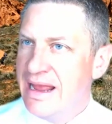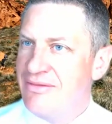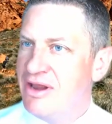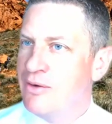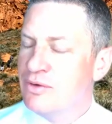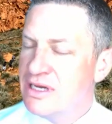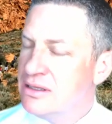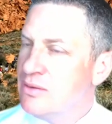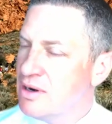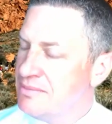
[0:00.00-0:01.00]
And then I
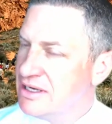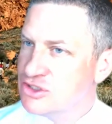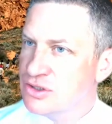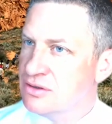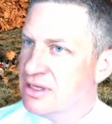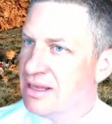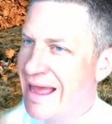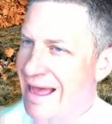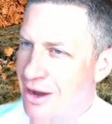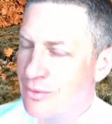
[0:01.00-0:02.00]
really want to make sure that
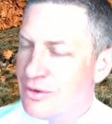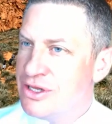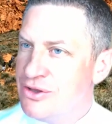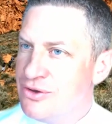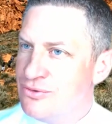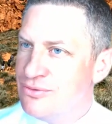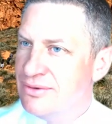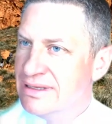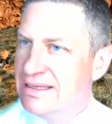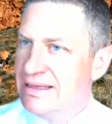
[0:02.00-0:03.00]
how are
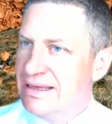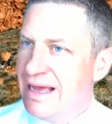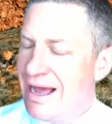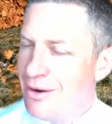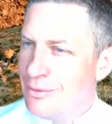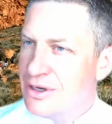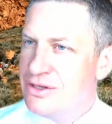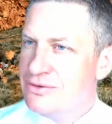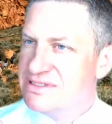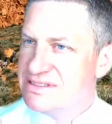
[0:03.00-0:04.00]
you, how are
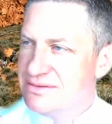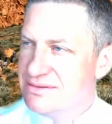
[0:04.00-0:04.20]
you,